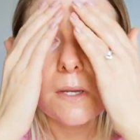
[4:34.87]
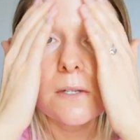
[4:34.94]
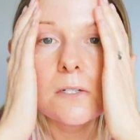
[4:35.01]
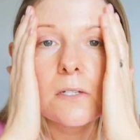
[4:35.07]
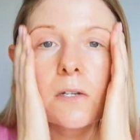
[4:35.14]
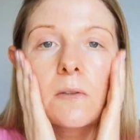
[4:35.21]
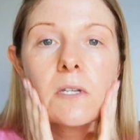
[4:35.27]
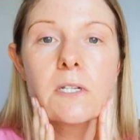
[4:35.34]

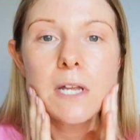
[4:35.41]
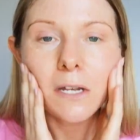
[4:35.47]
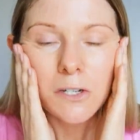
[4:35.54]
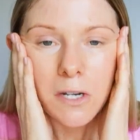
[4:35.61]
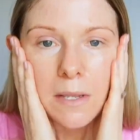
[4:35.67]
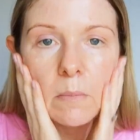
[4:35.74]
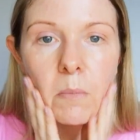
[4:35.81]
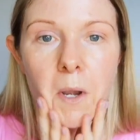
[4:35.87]
So this
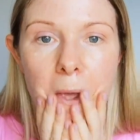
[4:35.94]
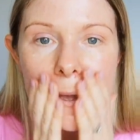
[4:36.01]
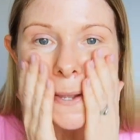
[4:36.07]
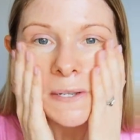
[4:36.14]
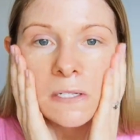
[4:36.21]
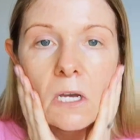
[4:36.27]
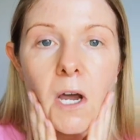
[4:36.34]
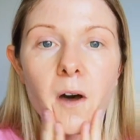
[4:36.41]
actually
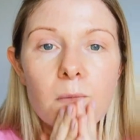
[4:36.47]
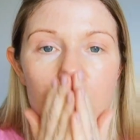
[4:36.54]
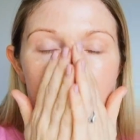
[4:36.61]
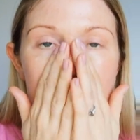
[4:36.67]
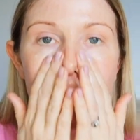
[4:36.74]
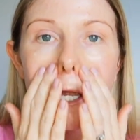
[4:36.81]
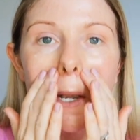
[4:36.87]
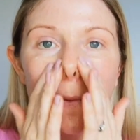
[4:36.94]
blurs
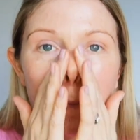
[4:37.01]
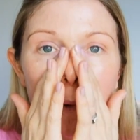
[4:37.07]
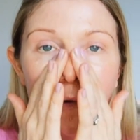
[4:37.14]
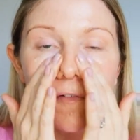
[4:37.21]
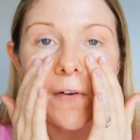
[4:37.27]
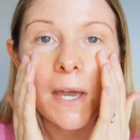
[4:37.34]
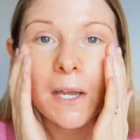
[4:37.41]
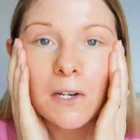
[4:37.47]
out
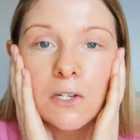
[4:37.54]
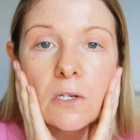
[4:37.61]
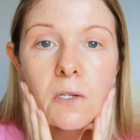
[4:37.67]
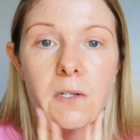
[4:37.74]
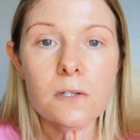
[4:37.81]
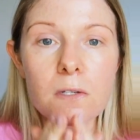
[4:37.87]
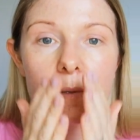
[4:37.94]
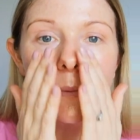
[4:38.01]

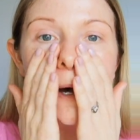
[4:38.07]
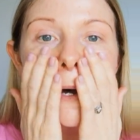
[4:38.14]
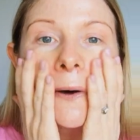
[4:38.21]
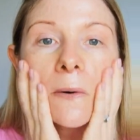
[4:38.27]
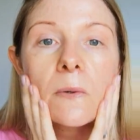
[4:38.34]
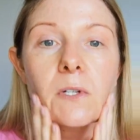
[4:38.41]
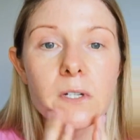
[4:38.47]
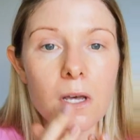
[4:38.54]
imperfections as
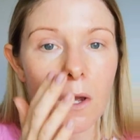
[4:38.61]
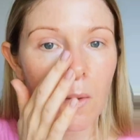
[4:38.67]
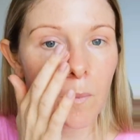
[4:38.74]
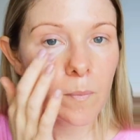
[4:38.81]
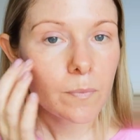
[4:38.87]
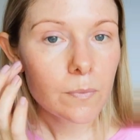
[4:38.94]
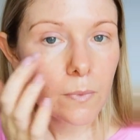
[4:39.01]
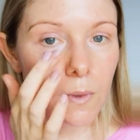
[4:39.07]
well.
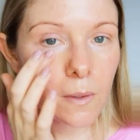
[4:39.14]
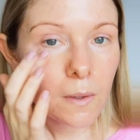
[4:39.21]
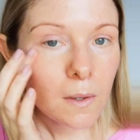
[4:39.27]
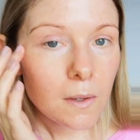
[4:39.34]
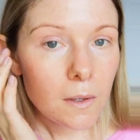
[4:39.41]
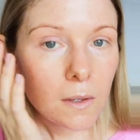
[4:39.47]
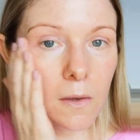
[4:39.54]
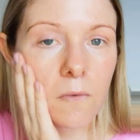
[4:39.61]
So
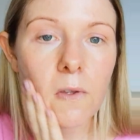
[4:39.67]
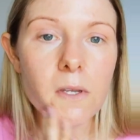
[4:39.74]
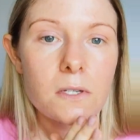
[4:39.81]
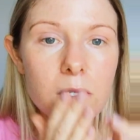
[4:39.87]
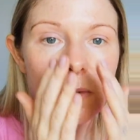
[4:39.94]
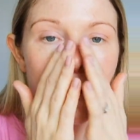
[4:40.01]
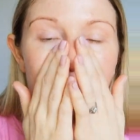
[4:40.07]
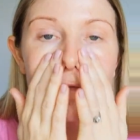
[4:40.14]
if you
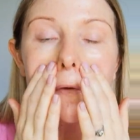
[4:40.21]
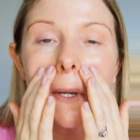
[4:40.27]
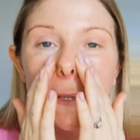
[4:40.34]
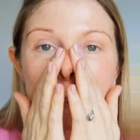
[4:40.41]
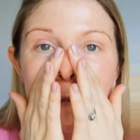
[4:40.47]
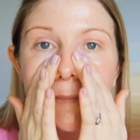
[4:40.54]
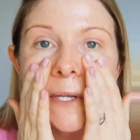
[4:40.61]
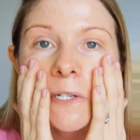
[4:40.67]
do have a
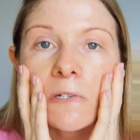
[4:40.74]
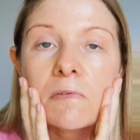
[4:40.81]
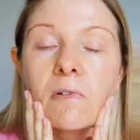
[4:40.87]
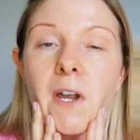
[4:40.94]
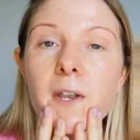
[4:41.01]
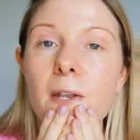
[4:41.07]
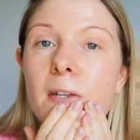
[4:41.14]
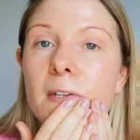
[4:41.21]
little bit of
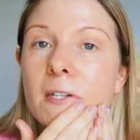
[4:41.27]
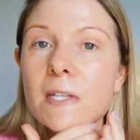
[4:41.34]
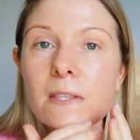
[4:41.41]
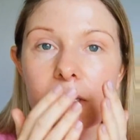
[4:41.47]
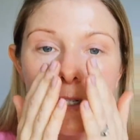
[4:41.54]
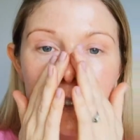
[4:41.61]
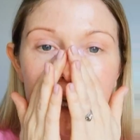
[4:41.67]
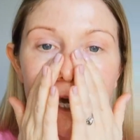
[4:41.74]
redness in the
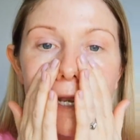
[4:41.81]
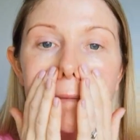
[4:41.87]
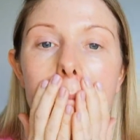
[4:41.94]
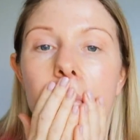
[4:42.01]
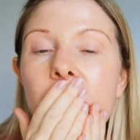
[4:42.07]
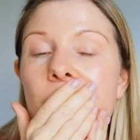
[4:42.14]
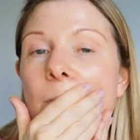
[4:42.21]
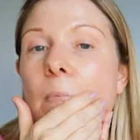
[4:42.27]

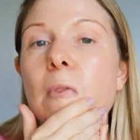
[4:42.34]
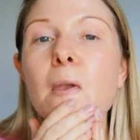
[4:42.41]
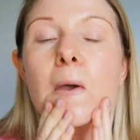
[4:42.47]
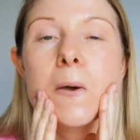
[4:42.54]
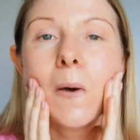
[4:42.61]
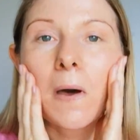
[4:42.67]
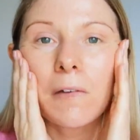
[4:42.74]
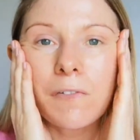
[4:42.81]
skin,
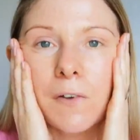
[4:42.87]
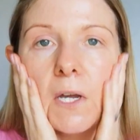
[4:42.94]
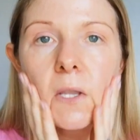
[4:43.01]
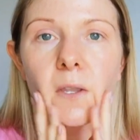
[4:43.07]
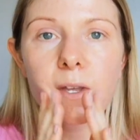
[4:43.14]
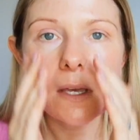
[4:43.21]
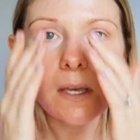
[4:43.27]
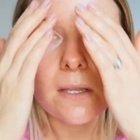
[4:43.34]
I
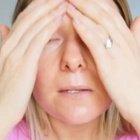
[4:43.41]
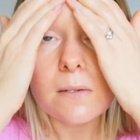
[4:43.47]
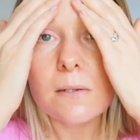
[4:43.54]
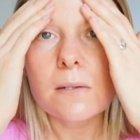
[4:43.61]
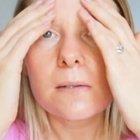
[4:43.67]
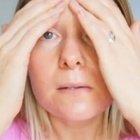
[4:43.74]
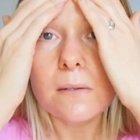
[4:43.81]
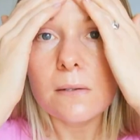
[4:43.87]
find that it
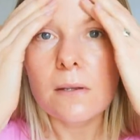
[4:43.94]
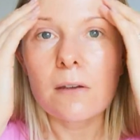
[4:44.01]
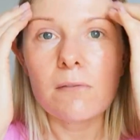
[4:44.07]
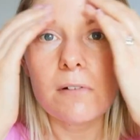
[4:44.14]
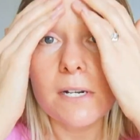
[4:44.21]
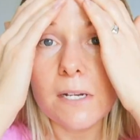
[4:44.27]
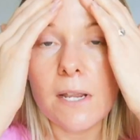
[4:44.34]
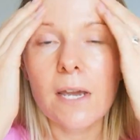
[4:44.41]

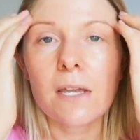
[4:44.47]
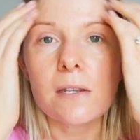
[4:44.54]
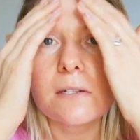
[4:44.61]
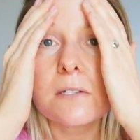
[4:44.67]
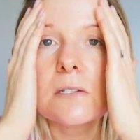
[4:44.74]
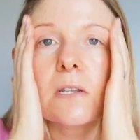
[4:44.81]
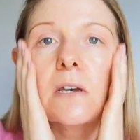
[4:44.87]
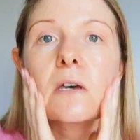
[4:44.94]

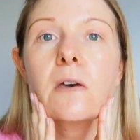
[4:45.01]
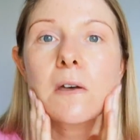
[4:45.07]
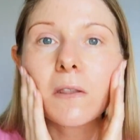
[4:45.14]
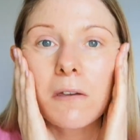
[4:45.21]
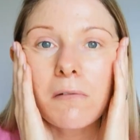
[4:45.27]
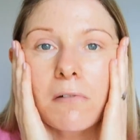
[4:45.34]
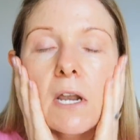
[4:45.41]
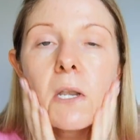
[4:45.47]
eradicates the
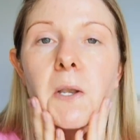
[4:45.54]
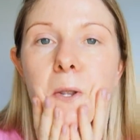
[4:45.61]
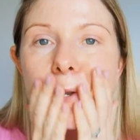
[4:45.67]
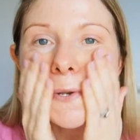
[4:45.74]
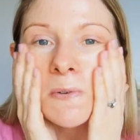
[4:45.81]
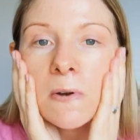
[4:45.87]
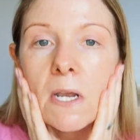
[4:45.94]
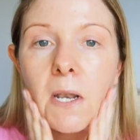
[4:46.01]

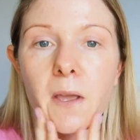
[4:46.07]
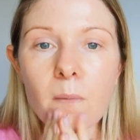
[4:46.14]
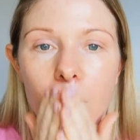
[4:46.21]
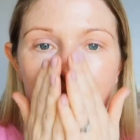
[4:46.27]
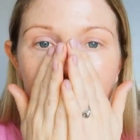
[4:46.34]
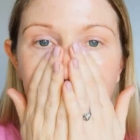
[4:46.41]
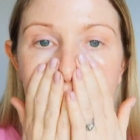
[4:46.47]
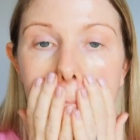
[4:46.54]
redness really
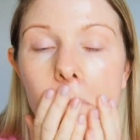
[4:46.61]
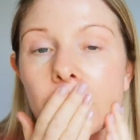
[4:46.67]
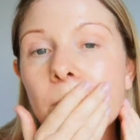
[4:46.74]
well.